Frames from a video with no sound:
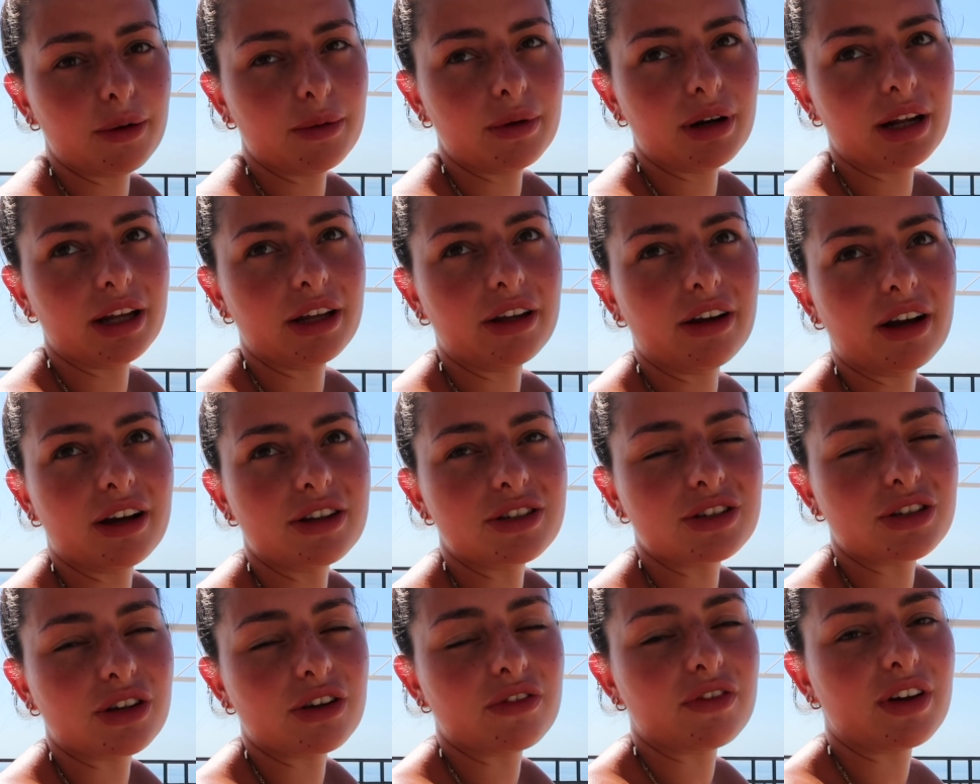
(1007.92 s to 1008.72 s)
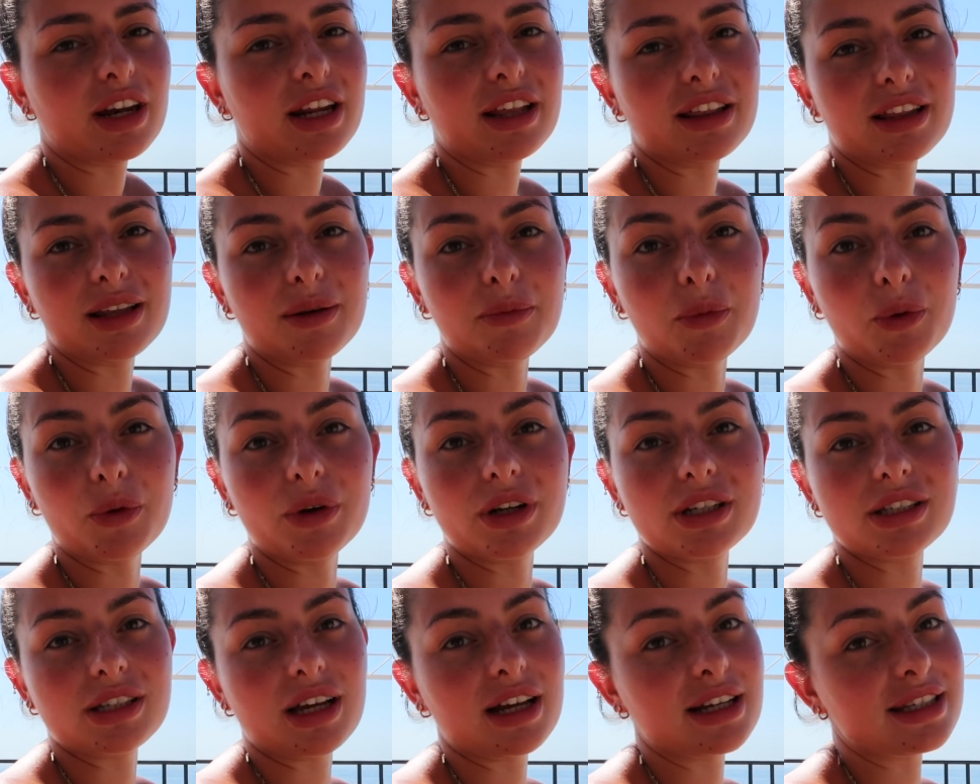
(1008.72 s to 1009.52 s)
I will let you guys know if anything more
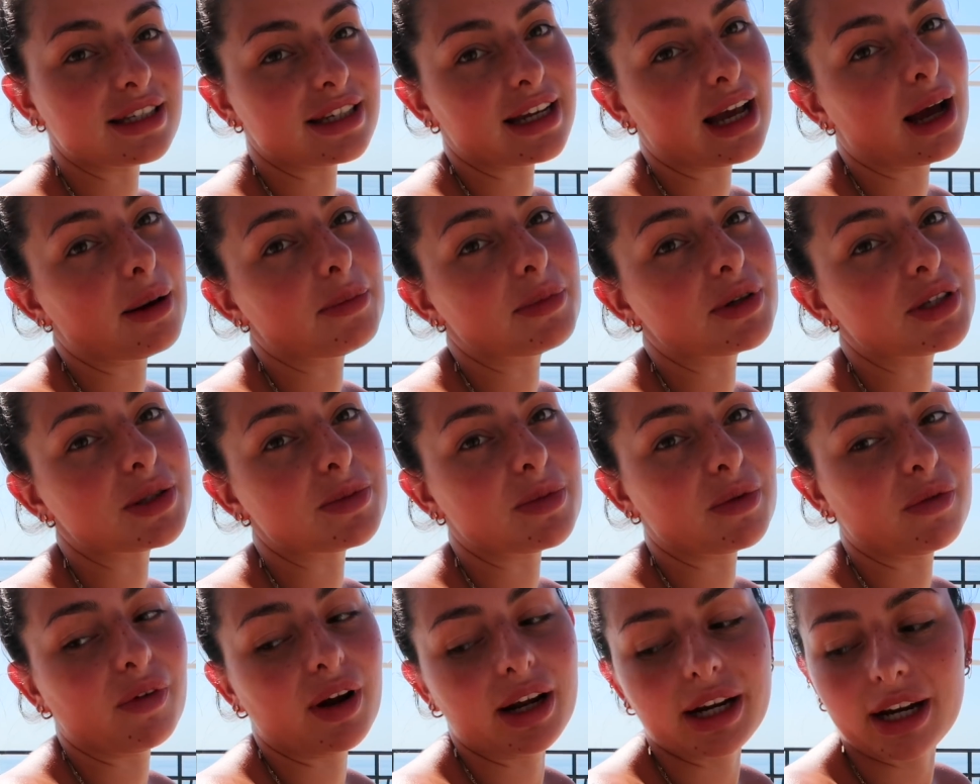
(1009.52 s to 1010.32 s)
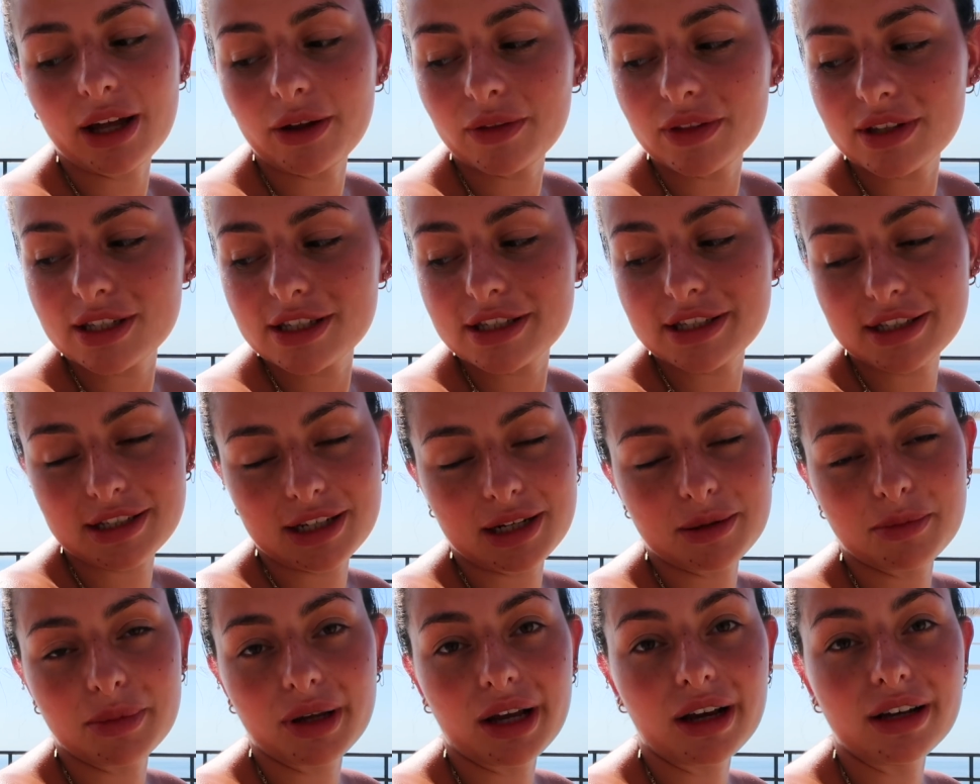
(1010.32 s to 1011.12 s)
exciting happens, but right now this is
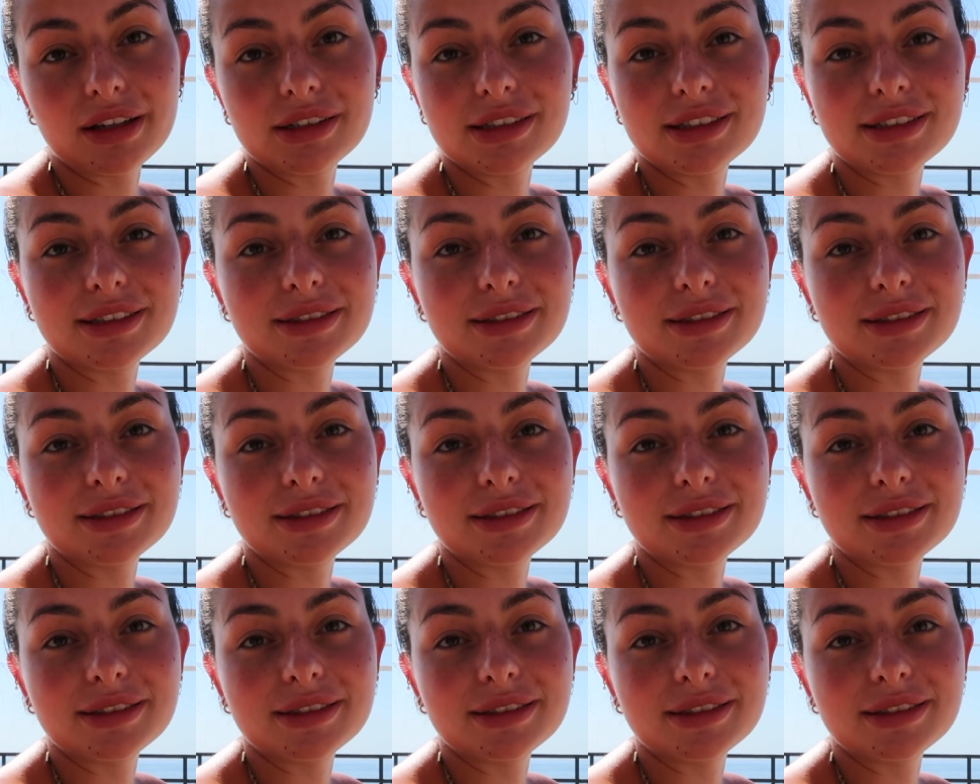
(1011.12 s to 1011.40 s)
going to be us.